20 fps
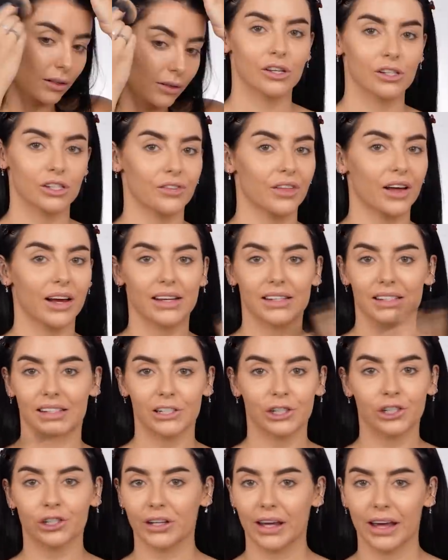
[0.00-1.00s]
So that is
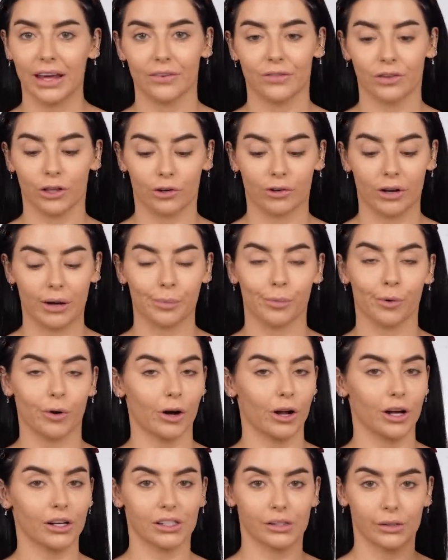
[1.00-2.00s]
literally it for the cream
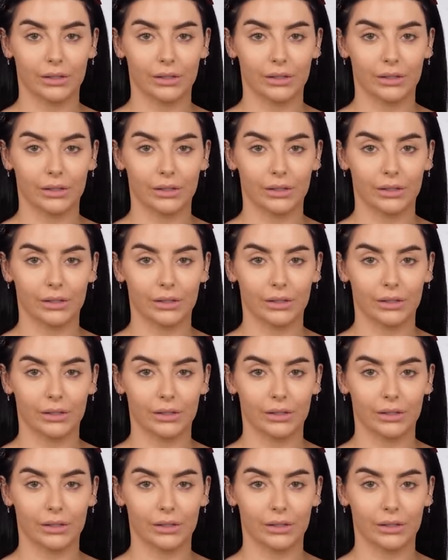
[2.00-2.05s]
products.